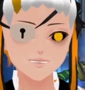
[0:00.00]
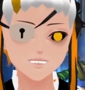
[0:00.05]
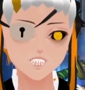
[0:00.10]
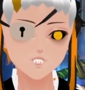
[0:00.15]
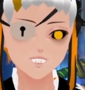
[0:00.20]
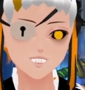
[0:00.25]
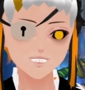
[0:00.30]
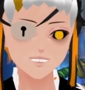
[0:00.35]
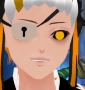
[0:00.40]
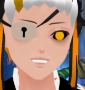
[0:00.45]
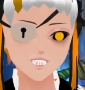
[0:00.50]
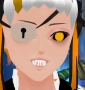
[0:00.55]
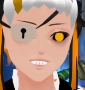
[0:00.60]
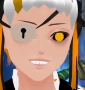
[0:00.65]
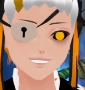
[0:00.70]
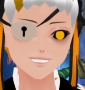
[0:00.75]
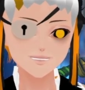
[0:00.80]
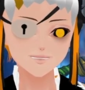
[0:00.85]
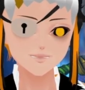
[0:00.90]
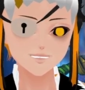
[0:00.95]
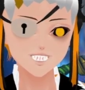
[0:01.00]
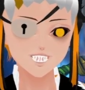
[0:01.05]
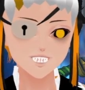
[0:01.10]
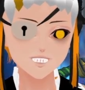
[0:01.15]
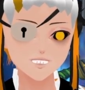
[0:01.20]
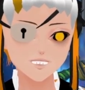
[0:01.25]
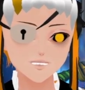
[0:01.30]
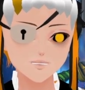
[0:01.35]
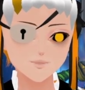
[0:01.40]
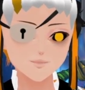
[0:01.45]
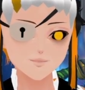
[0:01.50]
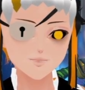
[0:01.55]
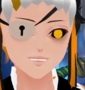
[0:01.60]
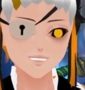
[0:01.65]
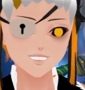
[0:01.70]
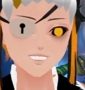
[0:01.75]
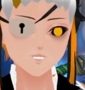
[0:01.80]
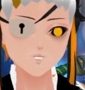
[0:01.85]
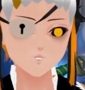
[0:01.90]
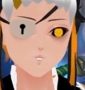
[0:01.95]
so we can play Sire for the
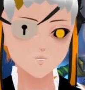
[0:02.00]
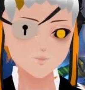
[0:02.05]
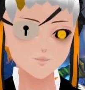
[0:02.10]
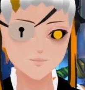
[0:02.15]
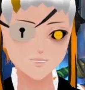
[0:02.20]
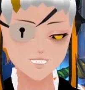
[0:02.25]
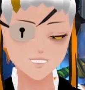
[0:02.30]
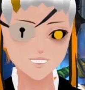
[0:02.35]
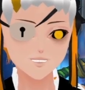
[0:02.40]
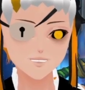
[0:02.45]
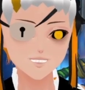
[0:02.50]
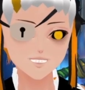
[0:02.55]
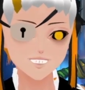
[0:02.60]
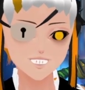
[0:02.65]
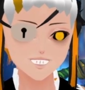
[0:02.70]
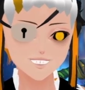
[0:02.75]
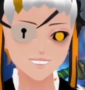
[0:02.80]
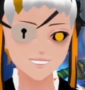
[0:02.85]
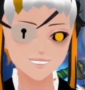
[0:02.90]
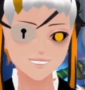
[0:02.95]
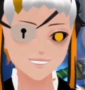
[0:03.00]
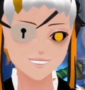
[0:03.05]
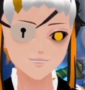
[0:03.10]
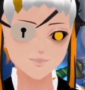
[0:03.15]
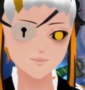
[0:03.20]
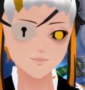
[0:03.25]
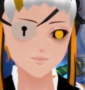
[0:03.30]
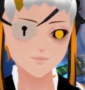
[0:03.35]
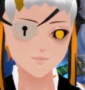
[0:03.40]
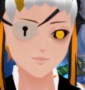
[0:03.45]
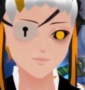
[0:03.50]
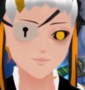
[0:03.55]
heal. But if we can...